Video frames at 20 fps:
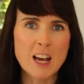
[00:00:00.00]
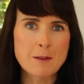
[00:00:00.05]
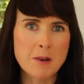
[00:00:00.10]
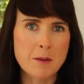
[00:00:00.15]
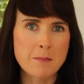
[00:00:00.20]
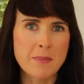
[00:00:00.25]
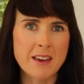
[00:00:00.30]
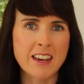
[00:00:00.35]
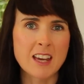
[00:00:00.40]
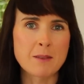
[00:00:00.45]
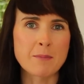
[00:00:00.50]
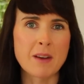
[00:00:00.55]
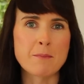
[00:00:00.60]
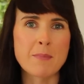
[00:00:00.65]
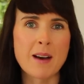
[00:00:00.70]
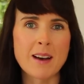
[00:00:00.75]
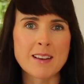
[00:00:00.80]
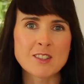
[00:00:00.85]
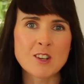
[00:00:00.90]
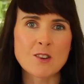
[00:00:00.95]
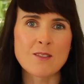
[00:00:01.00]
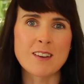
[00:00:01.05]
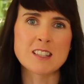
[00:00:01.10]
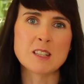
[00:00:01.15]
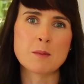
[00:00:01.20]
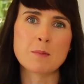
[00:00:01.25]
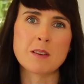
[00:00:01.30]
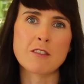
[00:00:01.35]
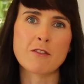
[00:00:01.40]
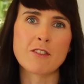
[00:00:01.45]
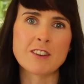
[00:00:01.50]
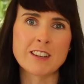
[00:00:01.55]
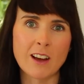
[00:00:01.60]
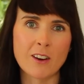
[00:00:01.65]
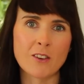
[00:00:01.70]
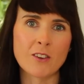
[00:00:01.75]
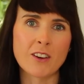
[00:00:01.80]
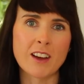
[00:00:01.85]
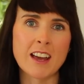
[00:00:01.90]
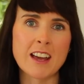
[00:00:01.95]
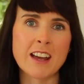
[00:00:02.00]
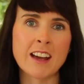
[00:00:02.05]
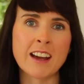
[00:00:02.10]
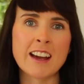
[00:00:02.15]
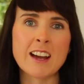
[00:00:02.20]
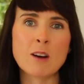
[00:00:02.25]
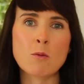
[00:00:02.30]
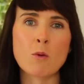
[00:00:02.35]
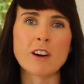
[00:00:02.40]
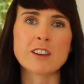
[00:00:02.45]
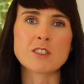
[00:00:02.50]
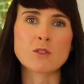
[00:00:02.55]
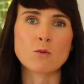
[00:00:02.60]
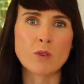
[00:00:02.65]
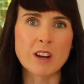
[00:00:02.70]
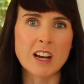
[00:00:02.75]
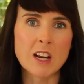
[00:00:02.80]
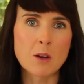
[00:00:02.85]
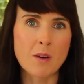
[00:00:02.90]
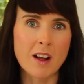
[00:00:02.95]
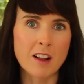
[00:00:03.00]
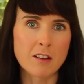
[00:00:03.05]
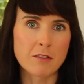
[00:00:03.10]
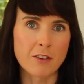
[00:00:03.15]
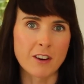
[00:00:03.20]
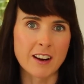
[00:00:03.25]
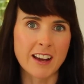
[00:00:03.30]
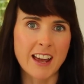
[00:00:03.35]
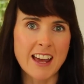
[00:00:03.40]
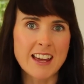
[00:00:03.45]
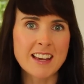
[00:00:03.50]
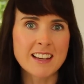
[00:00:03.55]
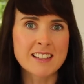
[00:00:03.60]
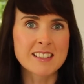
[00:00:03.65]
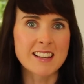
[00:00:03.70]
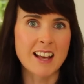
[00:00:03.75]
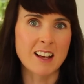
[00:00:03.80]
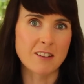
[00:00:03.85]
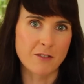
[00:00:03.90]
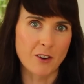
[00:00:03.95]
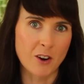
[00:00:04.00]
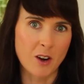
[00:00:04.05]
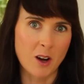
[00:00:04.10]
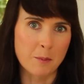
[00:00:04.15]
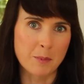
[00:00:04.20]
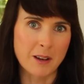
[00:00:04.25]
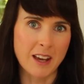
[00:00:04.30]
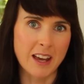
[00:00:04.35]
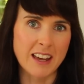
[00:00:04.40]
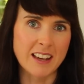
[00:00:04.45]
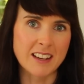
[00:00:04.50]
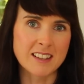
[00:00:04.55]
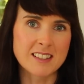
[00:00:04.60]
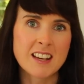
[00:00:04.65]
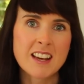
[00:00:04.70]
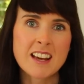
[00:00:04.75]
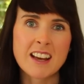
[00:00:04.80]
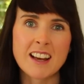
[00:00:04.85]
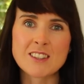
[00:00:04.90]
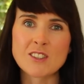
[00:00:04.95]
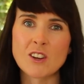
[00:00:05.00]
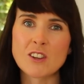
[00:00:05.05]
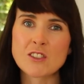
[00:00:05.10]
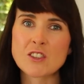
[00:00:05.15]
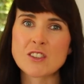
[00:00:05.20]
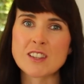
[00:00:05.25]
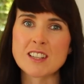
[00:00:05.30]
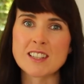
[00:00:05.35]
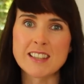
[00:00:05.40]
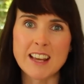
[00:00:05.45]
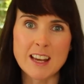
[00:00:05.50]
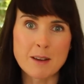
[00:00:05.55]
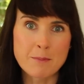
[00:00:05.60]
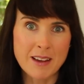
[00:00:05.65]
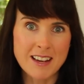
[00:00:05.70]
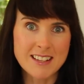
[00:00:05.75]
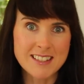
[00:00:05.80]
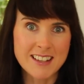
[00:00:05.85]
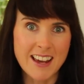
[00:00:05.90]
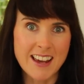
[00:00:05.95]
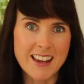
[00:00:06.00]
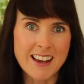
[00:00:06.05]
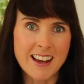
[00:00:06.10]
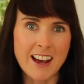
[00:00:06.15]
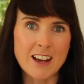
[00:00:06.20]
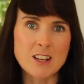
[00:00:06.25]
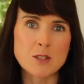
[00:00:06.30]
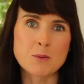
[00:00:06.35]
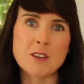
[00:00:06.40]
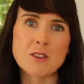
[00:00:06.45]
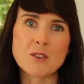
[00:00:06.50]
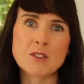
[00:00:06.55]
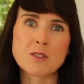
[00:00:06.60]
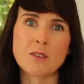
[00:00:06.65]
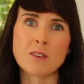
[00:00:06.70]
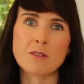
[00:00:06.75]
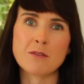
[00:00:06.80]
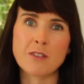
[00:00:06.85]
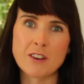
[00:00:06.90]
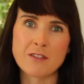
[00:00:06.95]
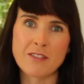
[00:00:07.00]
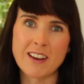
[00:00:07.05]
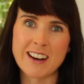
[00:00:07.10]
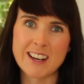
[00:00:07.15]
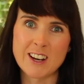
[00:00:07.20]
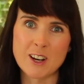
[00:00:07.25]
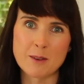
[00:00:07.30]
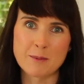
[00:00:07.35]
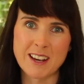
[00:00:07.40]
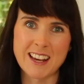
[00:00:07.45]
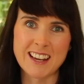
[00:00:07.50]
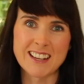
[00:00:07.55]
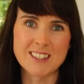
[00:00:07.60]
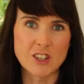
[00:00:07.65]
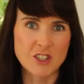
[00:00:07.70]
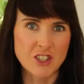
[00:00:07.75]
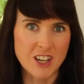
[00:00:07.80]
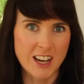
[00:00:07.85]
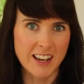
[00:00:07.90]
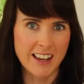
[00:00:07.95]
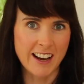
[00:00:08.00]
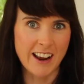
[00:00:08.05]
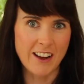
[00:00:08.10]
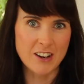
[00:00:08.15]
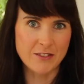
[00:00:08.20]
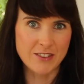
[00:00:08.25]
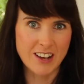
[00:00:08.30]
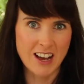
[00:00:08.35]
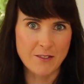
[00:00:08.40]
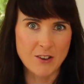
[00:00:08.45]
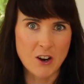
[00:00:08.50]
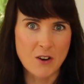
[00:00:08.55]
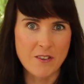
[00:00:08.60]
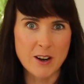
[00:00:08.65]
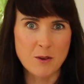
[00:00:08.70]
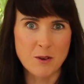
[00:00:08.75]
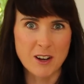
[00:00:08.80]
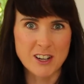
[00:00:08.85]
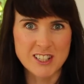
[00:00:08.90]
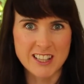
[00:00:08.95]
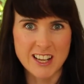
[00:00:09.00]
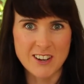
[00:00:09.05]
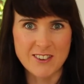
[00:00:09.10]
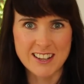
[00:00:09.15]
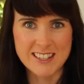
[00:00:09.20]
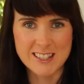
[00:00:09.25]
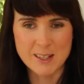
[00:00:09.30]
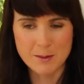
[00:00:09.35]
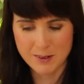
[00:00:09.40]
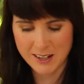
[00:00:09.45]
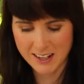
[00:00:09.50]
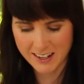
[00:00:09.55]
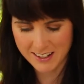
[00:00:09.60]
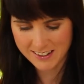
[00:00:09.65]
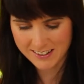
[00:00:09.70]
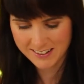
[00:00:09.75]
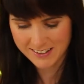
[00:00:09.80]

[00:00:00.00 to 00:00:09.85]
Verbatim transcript: out by making my master recipe for yellow cake. It works really well for cakes and for cupcakes. It's also the same base cake as we used for funfetti cupcakes, so check it out if you haven't already watched that recipe.